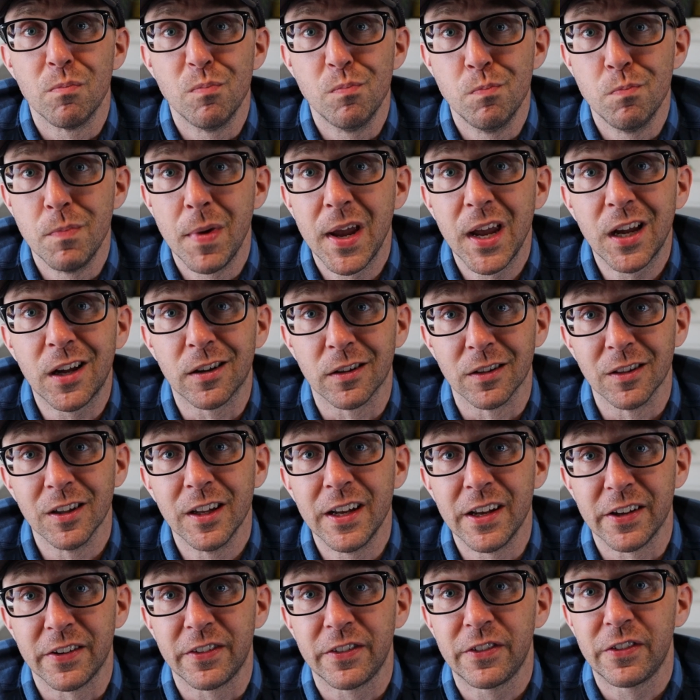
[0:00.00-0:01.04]
Make
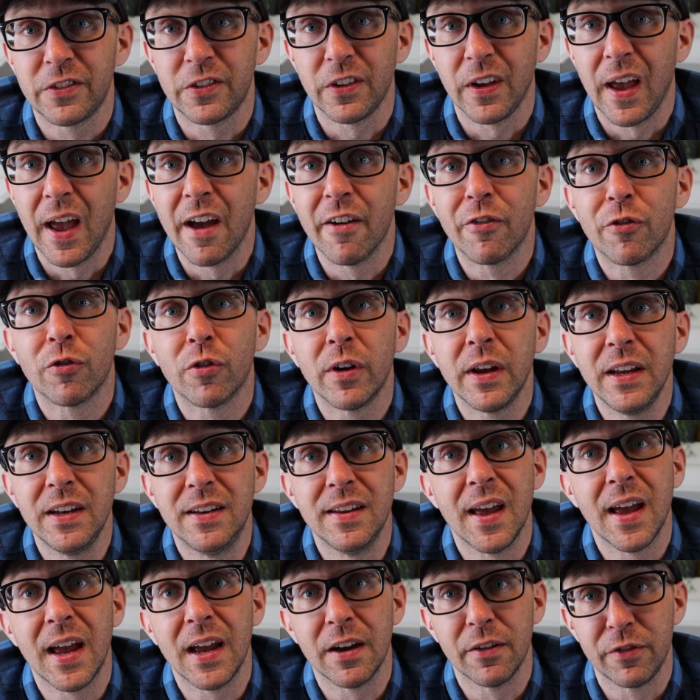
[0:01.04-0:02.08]
lists every
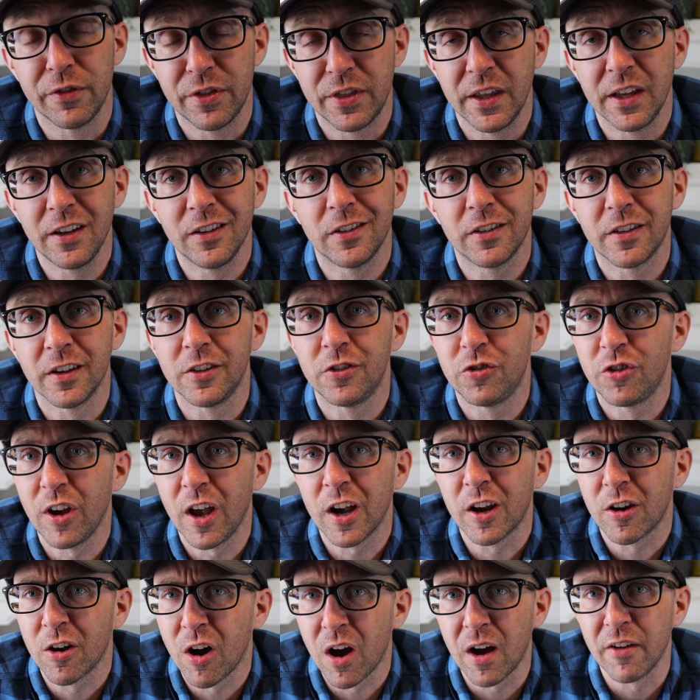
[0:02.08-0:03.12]
day of things to
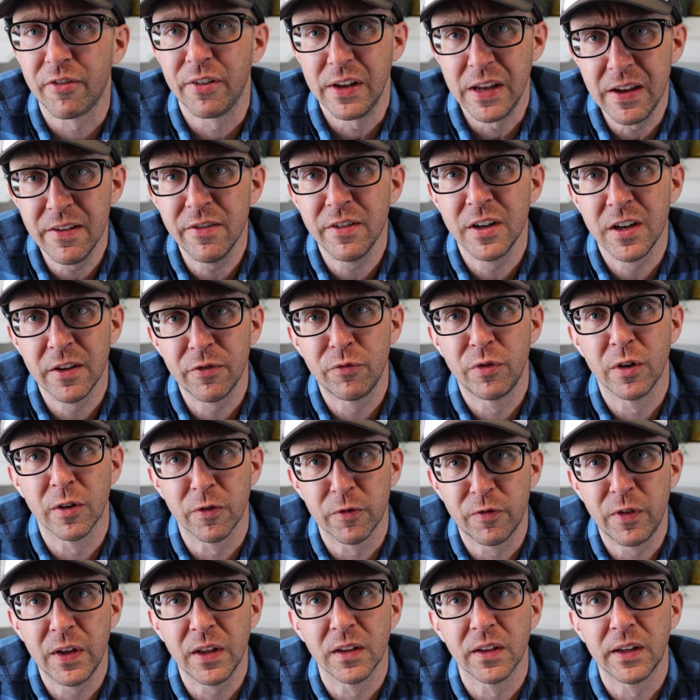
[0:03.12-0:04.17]
check off, even if you're
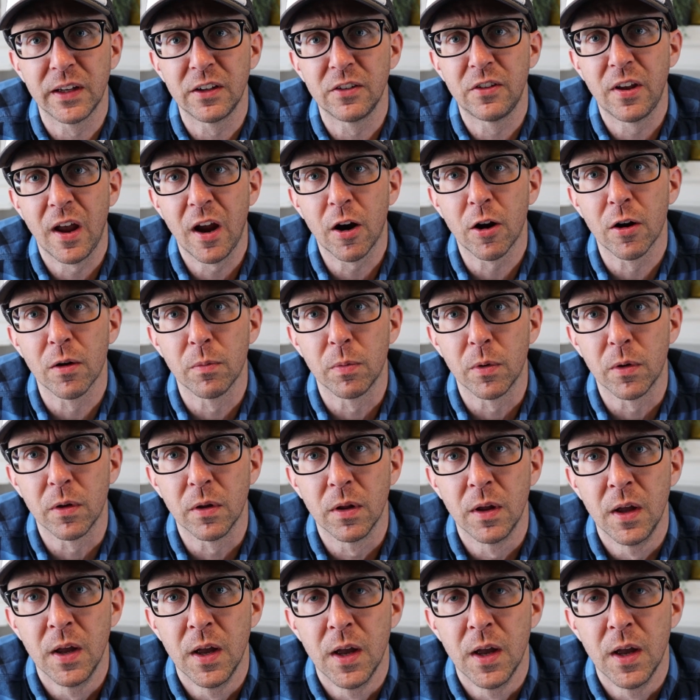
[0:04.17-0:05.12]
feeling terrible.